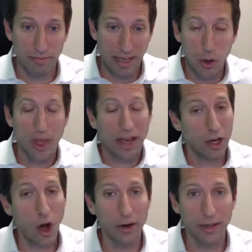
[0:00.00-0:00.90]
who they can
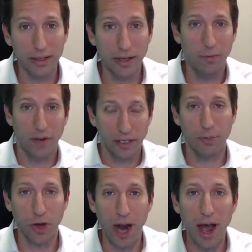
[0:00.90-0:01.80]
call to fix
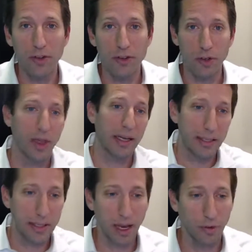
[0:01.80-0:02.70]
up their house so they can
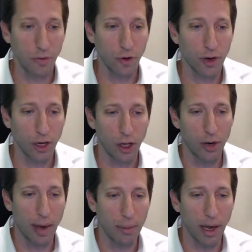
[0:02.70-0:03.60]
sell it for a good
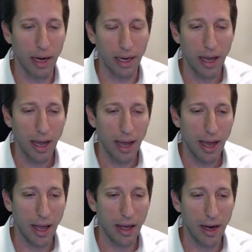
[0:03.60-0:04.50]
amount of money.
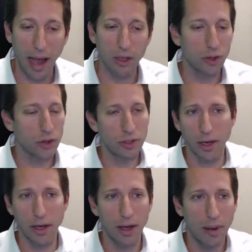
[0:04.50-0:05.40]
And I used
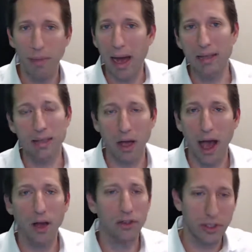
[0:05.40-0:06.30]
to buy and sell
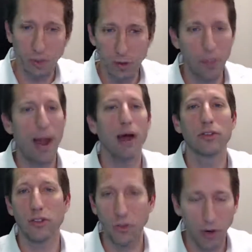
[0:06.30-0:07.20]
houses and flip
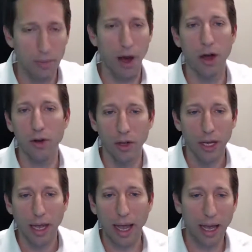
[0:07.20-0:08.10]
houses and remodel,
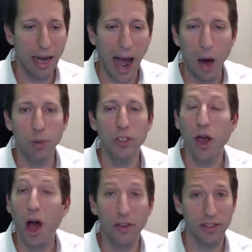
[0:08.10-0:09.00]
and I was
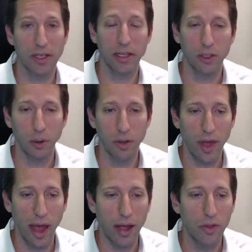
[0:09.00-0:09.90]
constantly doing
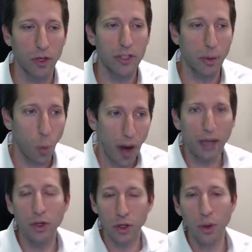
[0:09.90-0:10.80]
that. And there's a
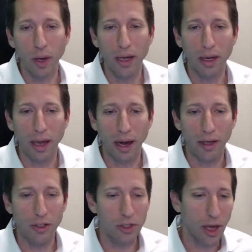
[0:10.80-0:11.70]
way to do it. And
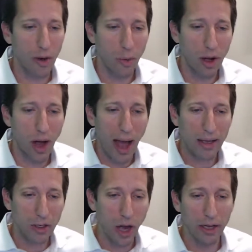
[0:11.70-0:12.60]
I just thought, well, I
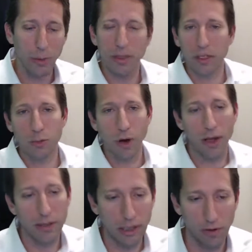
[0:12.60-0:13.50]
could document this
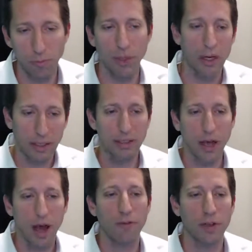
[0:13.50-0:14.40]
process of building this
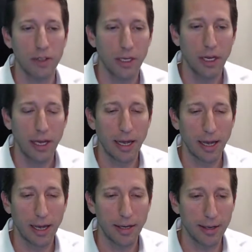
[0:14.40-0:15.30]
office,
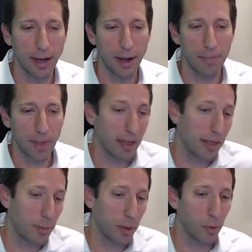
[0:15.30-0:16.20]
and I
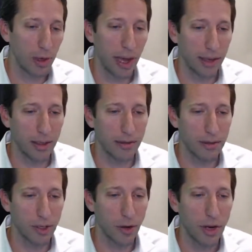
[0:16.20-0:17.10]
think people would like it.
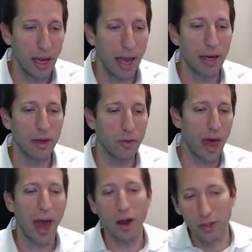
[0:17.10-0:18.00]
So, and
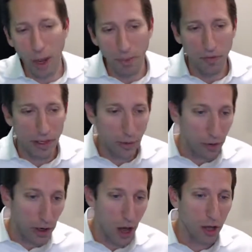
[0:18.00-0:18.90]
that on top of the
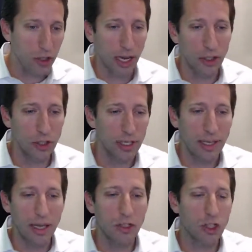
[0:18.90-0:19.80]
different law changes,
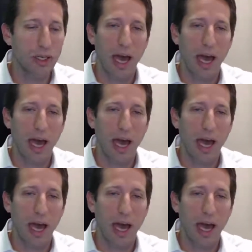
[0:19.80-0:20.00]
and then just